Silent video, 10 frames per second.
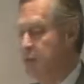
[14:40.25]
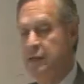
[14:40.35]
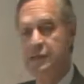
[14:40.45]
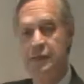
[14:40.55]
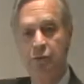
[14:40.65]

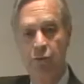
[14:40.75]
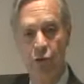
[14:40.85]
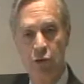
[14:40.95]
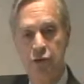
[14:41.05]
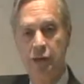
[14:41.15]
characteristics
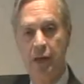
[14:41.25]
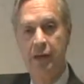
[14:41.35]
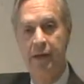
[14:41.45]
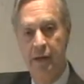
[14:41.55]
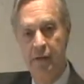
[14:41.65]
of the
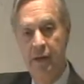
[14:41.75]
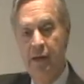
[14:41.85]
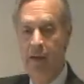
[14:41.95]
original here.